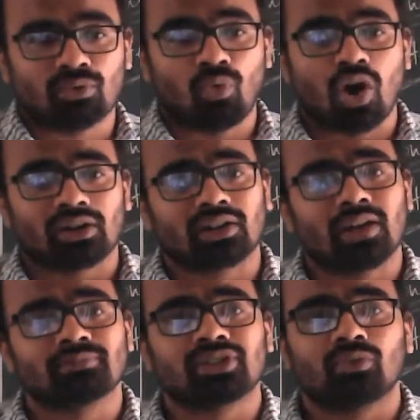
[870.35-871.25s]
water
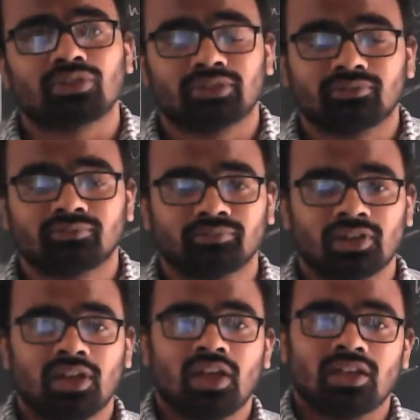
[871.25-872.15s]
comes out.
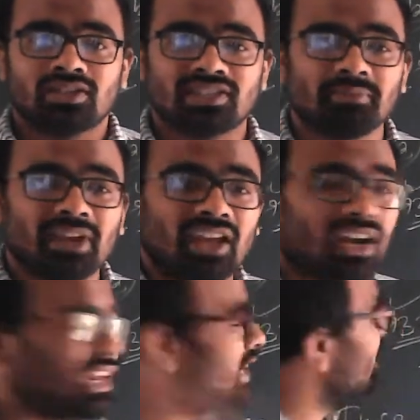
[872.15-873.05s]

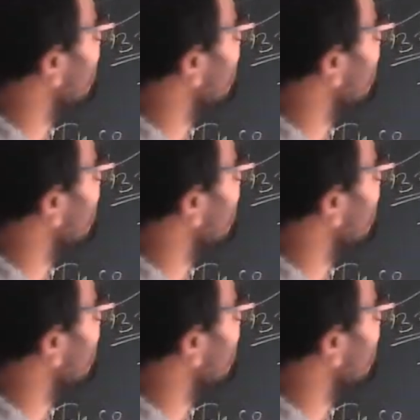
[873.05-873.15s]
Similarly here